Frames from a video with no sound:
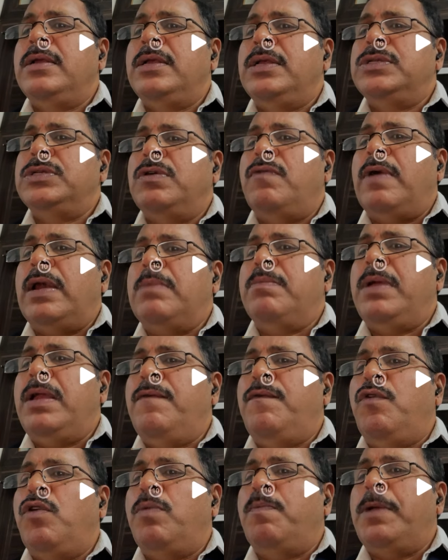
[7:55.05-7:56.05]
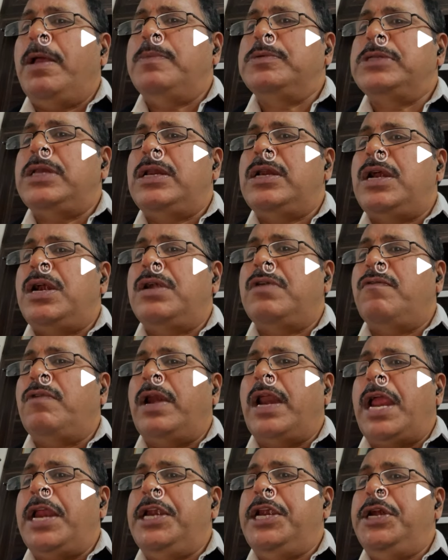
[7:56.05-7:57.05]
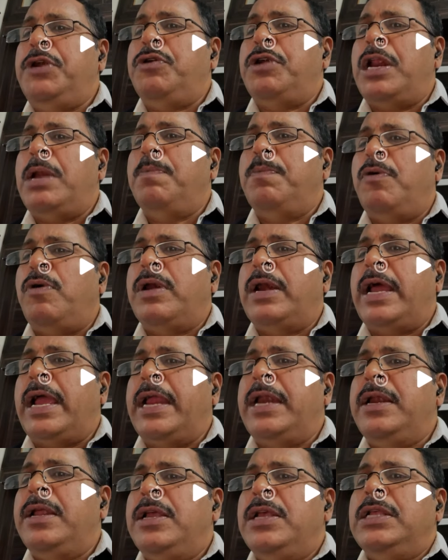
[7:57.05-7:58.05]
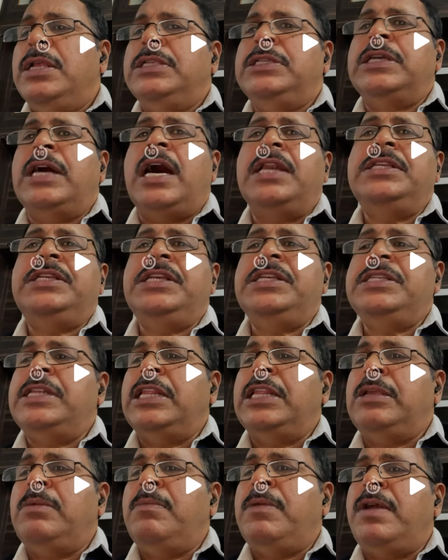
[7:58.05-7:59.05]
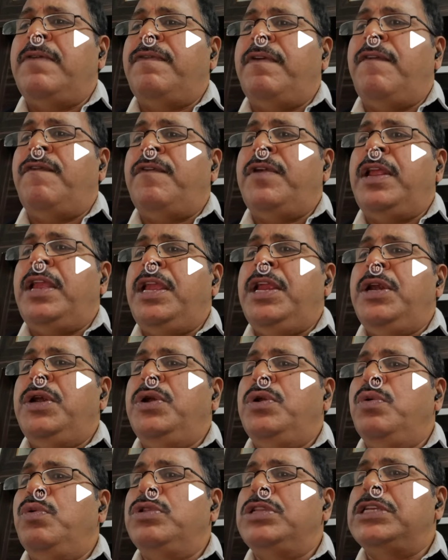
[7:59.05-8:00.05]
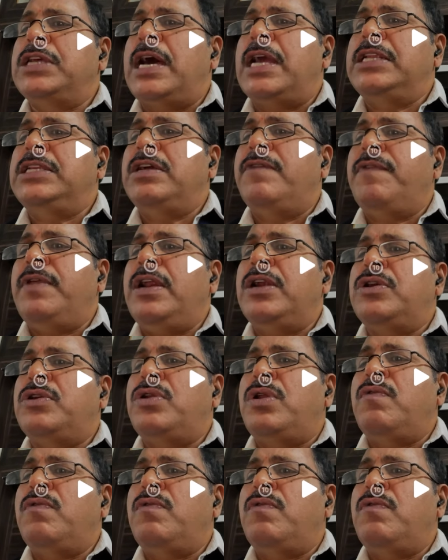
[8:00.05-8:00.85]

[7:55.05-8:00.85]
So 1 by 4 pi epsilon naught to 9 into 10 power 9. Charge is nothing but 50 into charge of electron